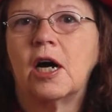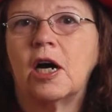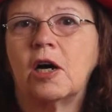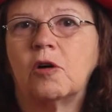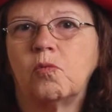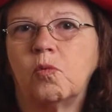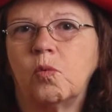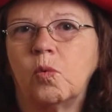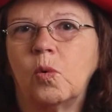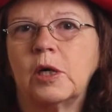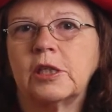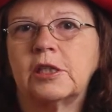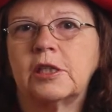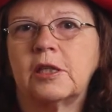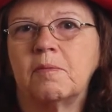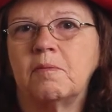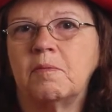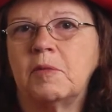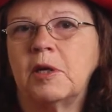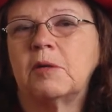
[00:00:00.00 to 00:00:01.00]
of what
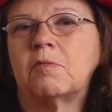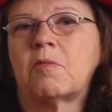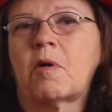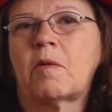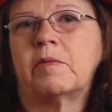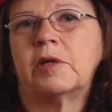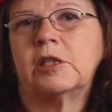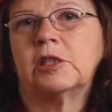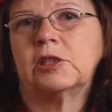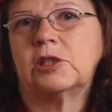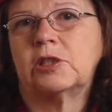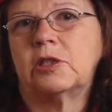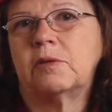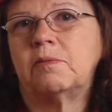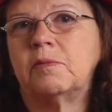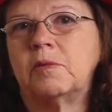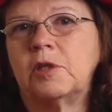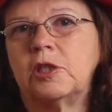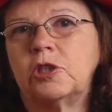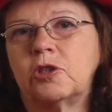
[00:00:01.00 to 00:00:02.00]
the minimum is to
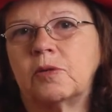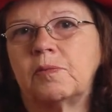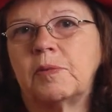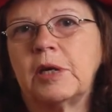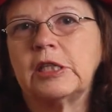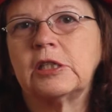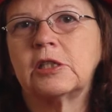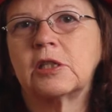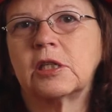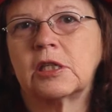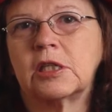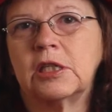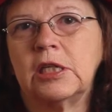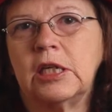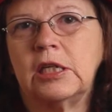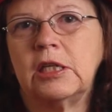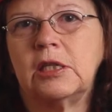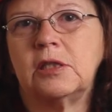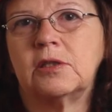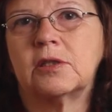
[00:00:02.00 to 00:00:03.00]
meet your basic
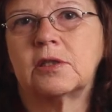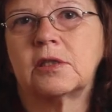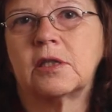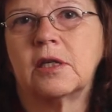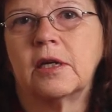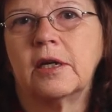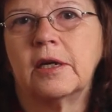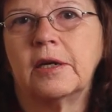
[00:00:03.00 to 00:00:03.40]
needs,